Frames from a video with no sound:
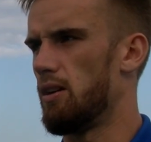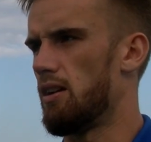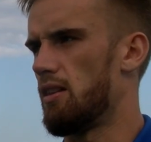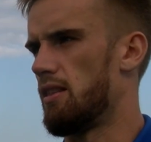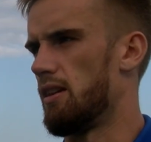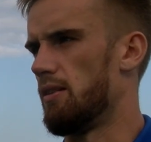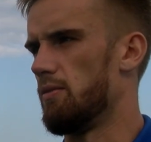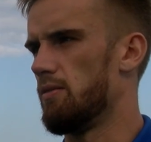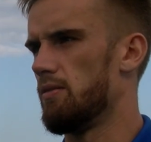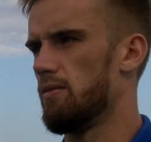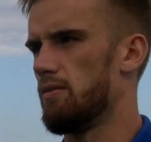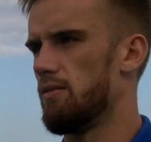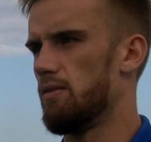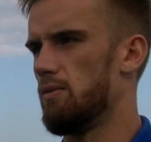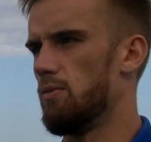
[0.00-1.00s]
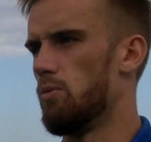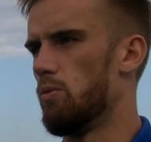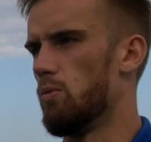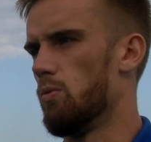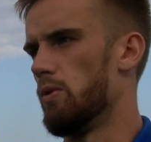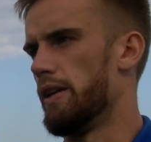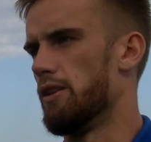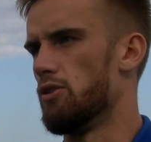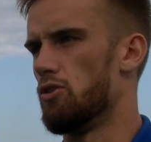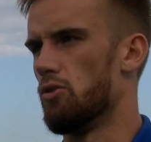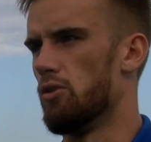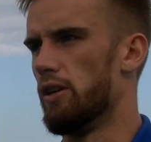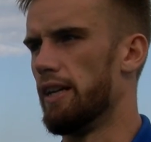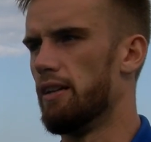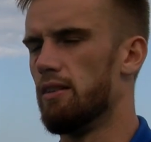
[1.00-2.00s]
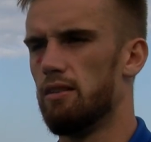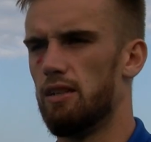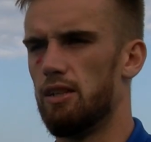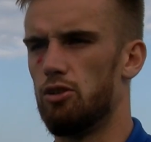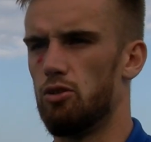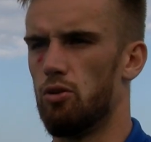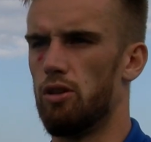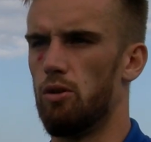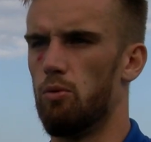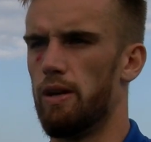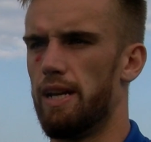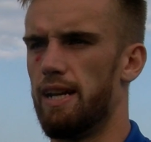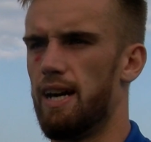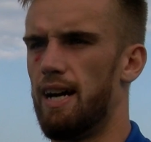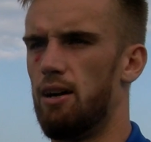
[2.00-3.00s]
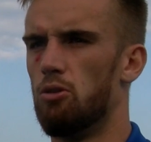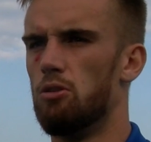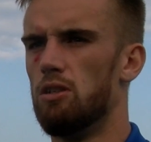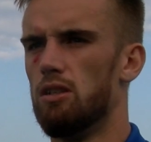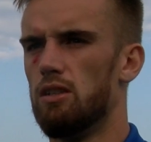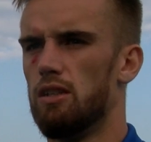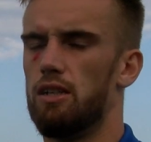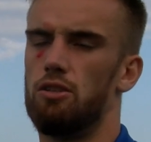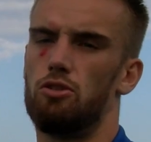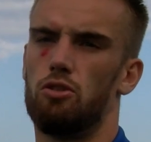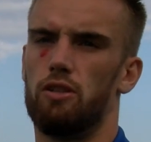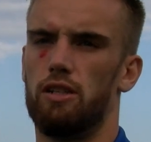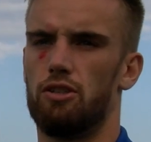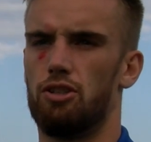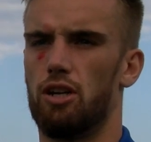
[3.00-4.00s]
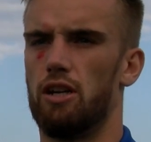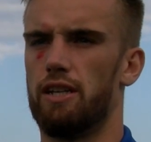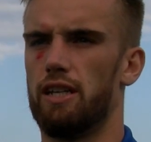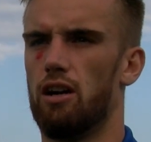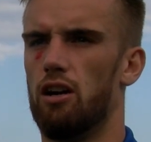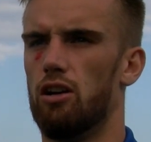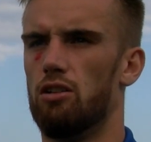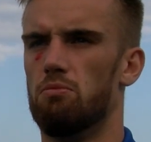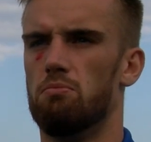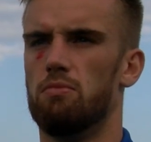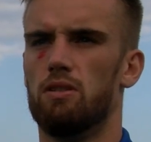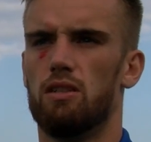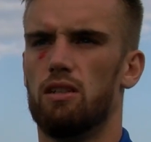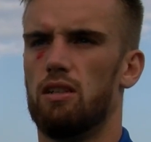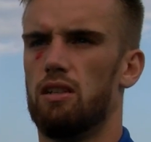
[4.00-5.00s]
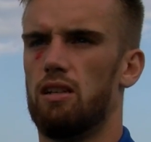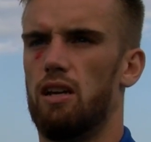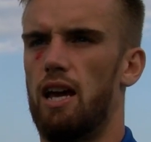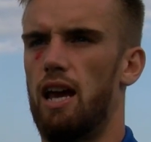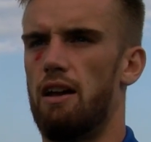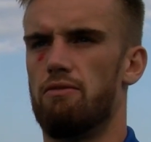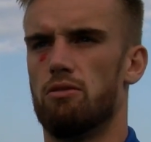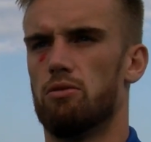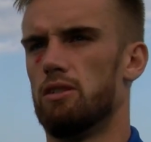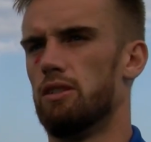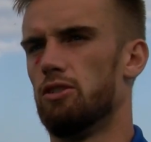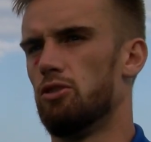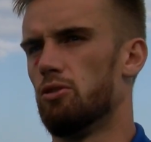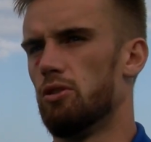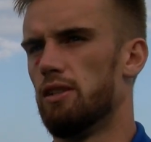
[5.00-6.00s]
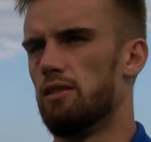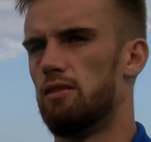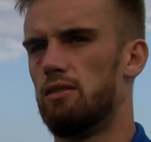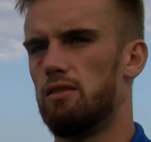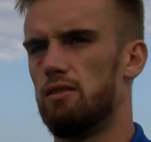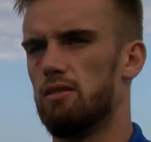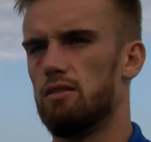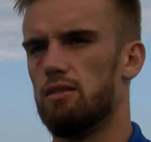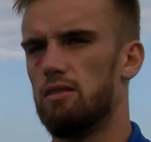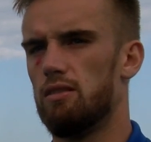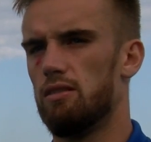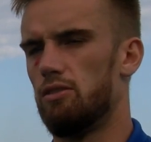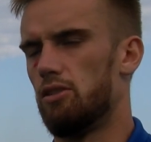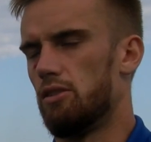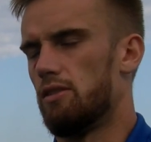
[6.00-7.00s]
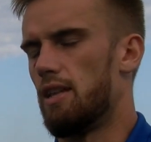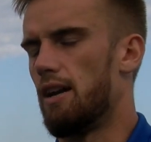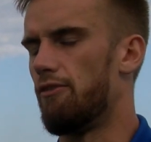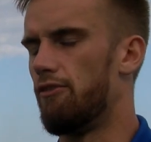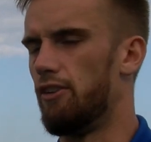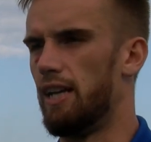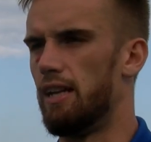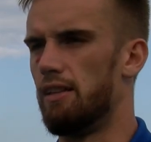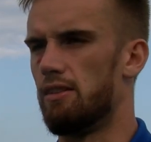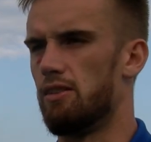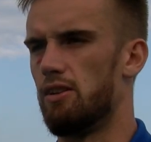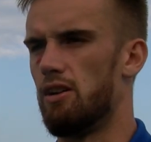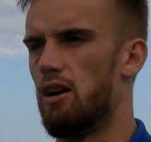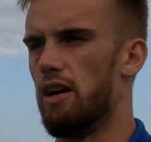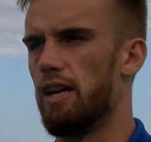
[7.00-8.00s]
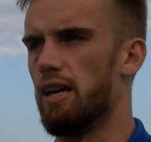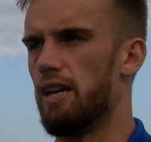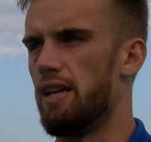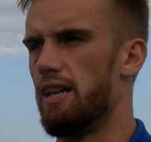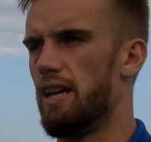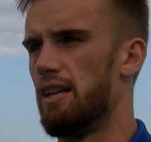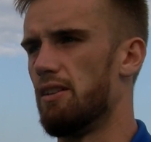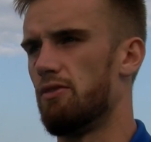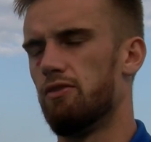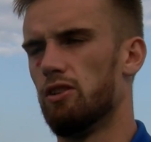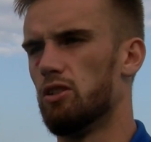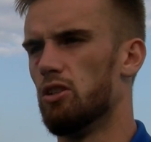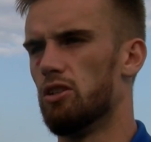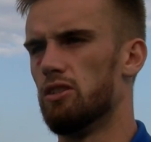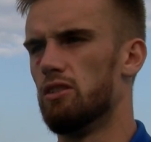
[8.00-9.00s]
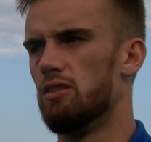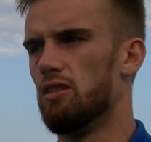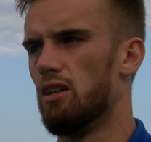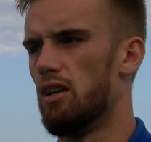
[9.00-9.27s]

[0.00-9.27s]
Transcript: I think we enjoy the win now, enjoy the journey home. Everyone enjoys just that feeling tonight, and then it's forgotten.